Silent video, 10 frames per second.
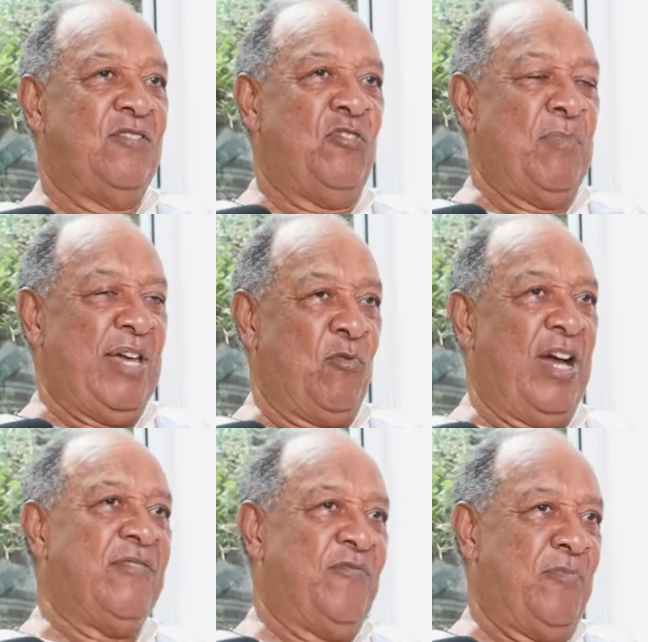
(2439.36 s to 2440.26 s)
With my
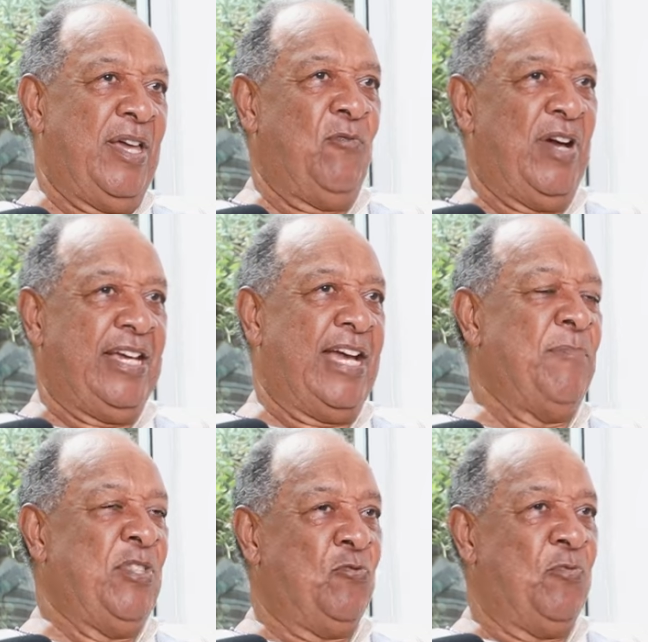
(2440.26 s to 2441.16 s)
wife, my wife
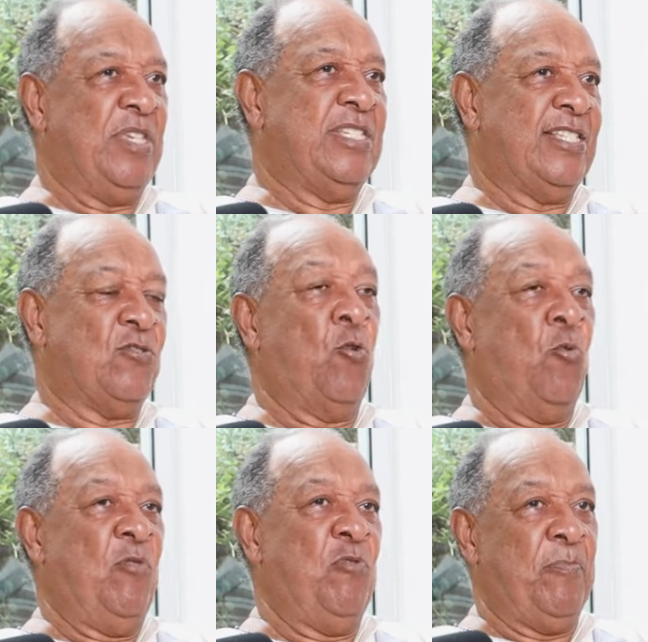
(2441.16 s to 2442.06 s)
coming to visit, or
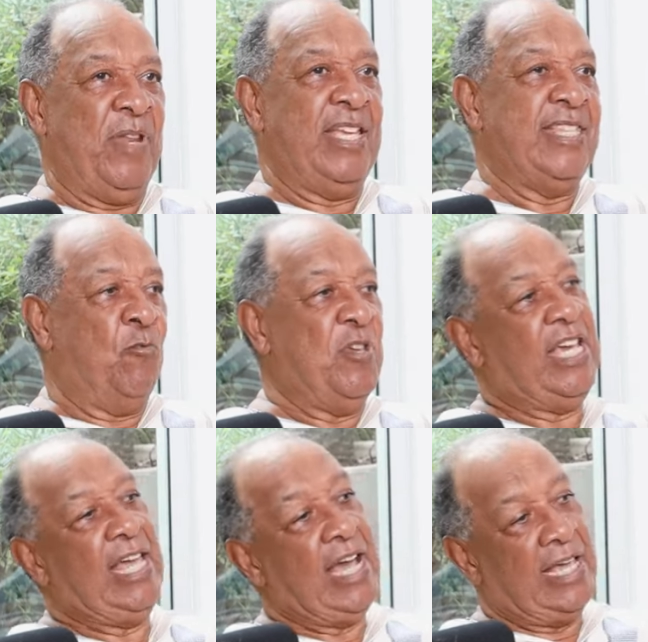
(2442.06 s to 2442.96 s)
when we play in the
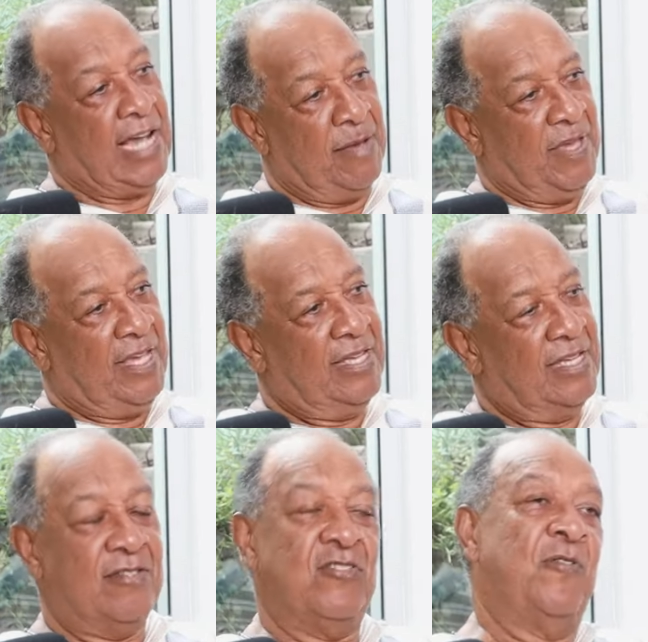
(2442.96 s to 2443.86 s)
weekend, I coming.
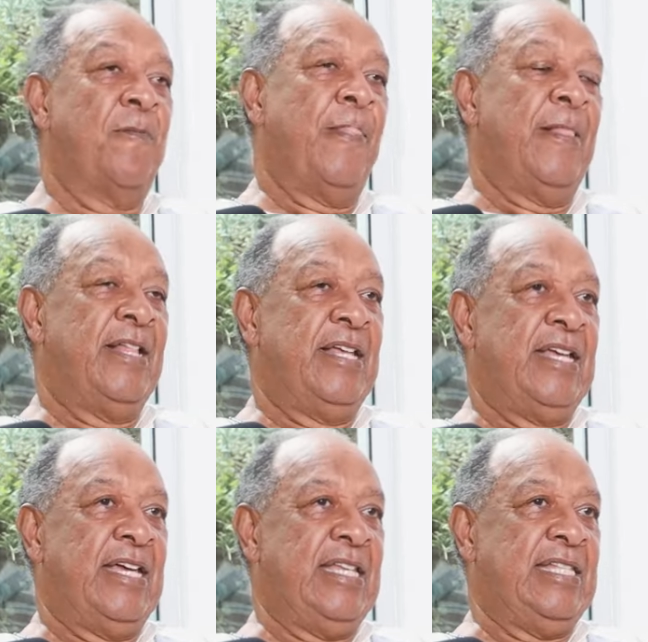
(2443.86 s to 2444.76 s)
Okay. You know? Okay.
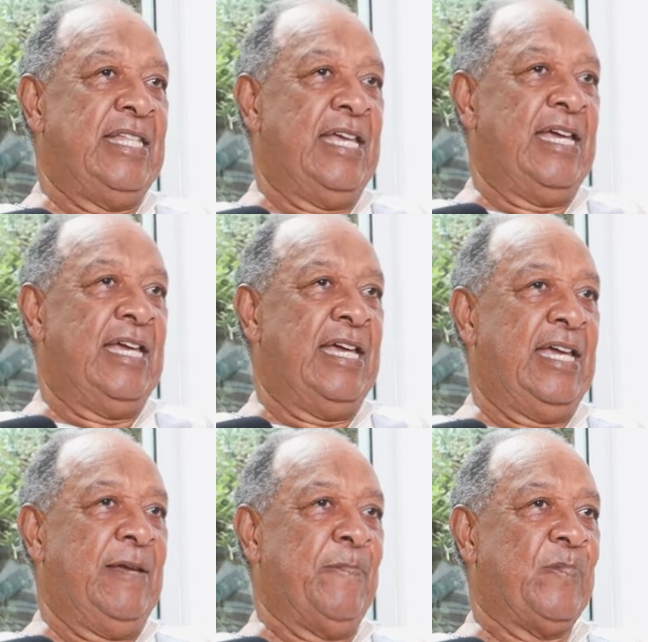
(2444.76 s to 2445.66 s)
And then
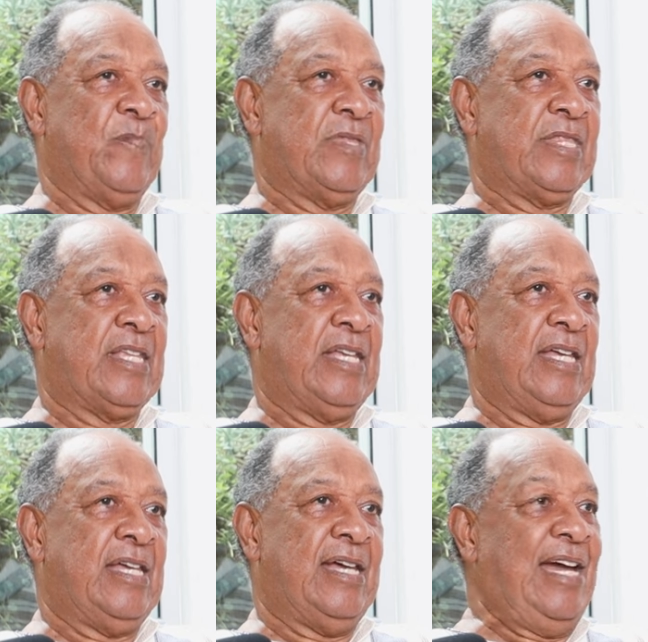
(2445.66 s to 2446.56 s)

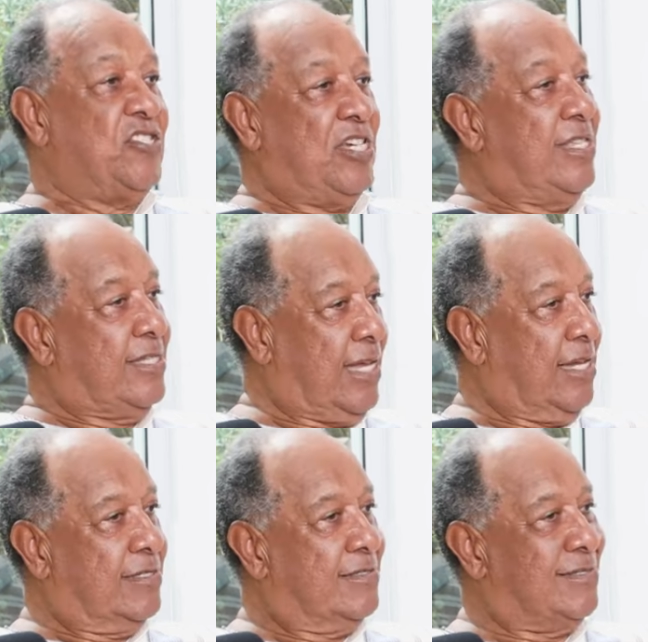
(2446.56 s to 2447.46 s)
uh, I change the
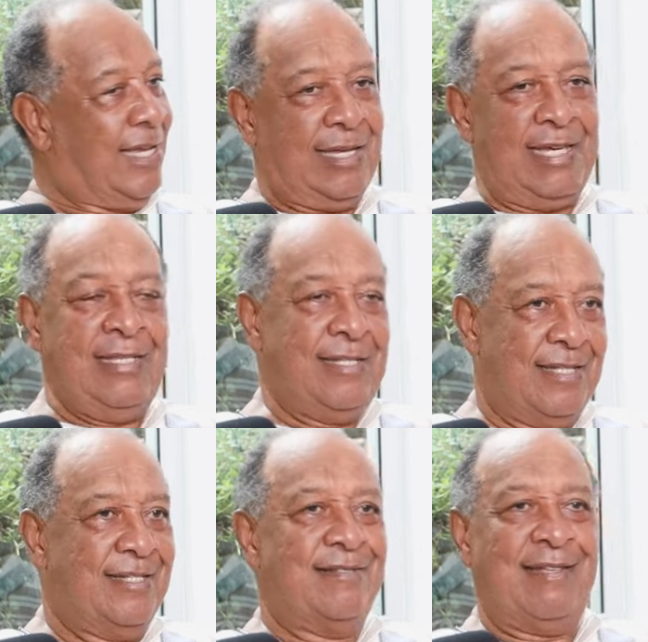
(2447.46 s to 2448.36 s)
sign, the
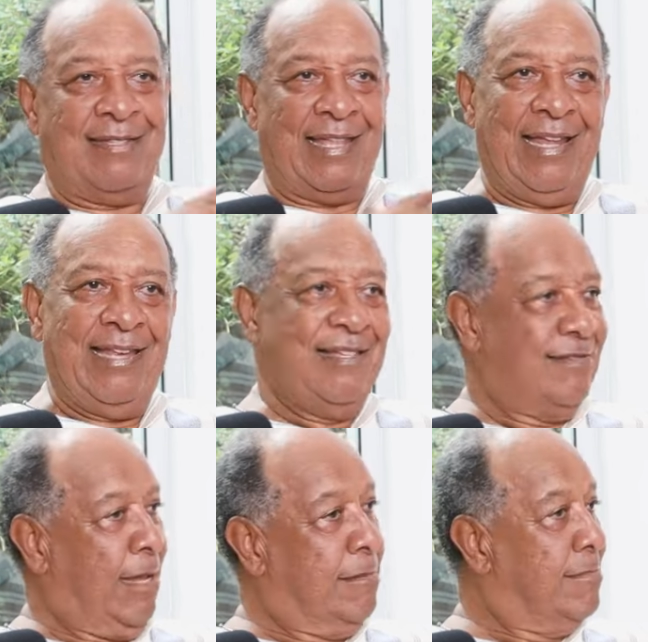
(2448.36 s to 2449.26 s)
kit, the training
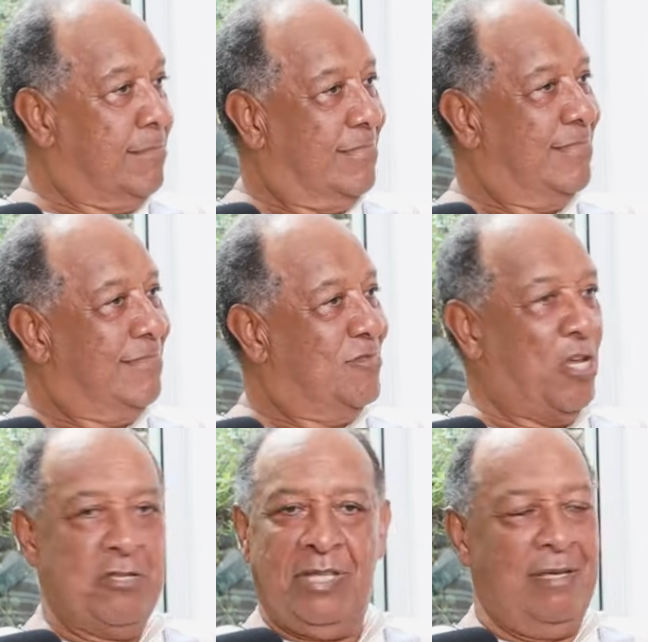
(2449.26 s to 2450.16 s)
sign.
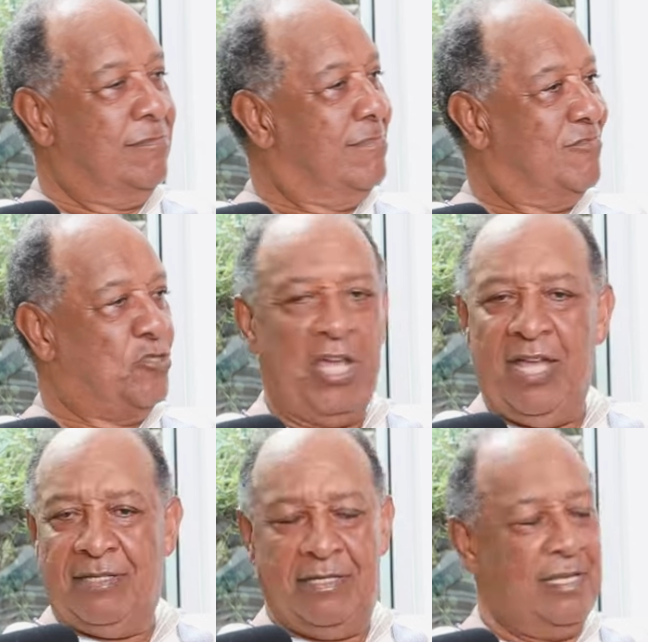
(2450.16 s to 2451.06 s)
Chanting, yeah,
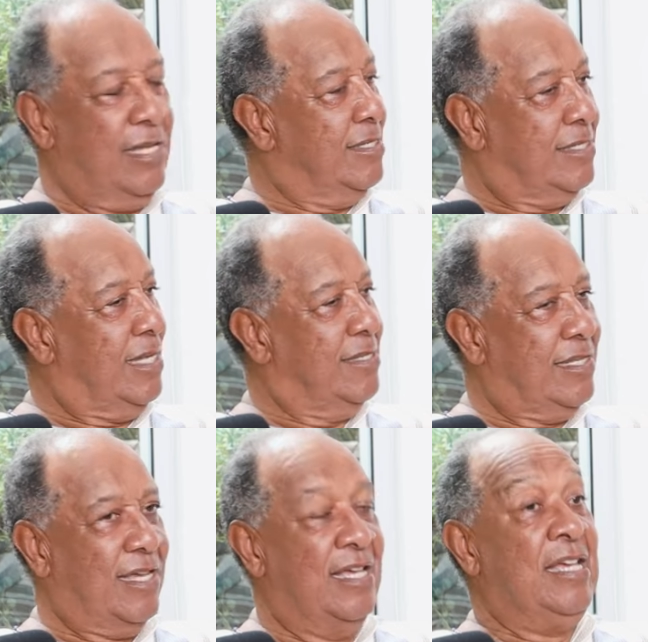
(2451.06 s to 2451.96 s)
it. yeah.
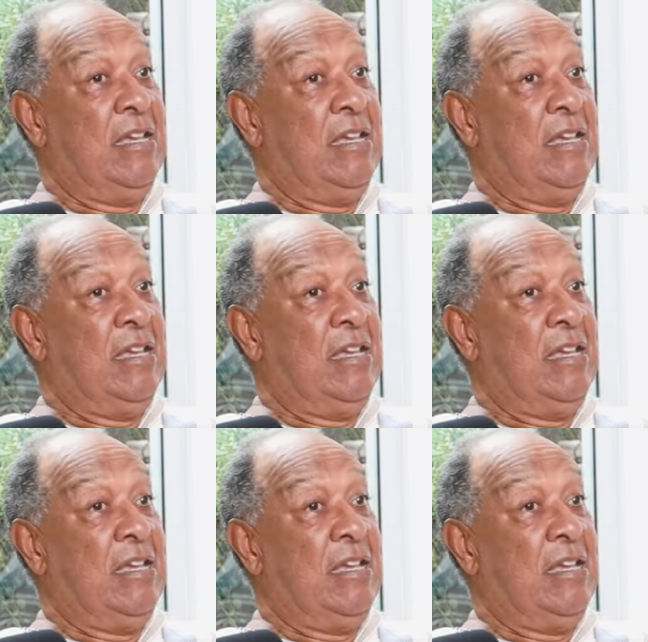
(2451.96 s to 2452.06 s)
chanting, yeah.